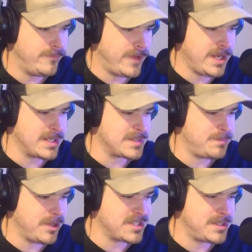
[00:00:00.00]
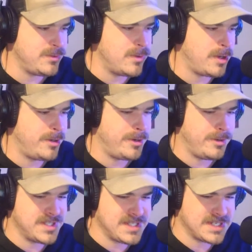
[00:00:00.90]
Vegas plus 200
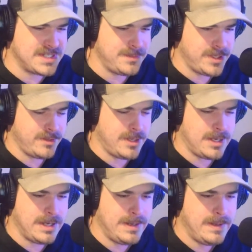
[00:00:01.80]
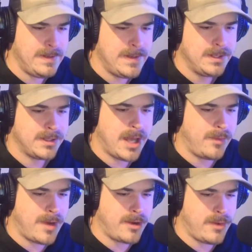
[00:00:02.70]
on the 60-minute line.
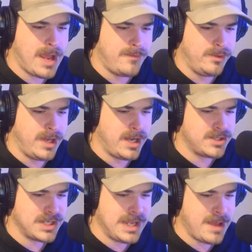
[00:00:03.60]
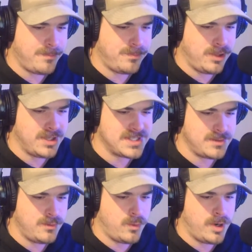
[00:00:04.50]
Colorado Avalanche at
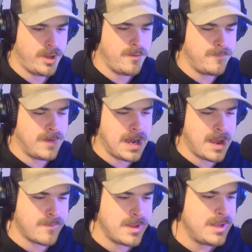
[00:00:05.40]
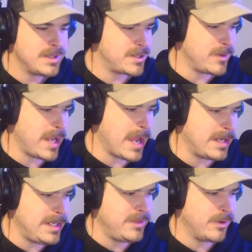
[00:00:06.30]
plus 105. So,
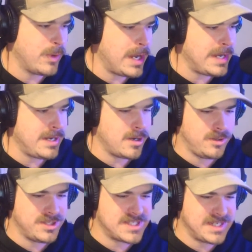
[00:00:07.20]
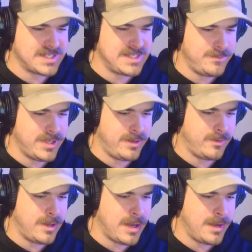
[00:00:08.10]
yeah, either way here on the
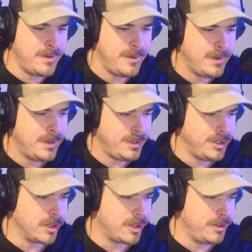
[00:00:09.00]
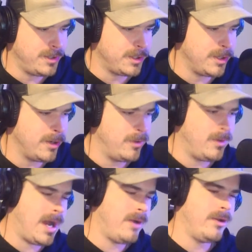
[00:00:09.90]
60-minute line, you're good to
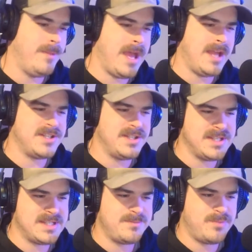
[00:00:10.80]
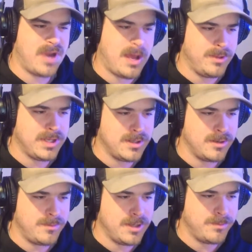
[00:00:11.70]
go. I would imagine this is probably
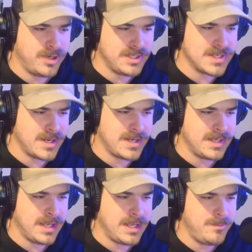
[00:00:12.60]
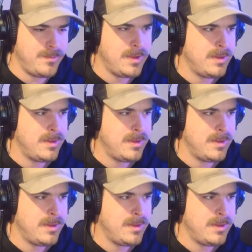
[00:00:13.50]
going to be a pretty tight game.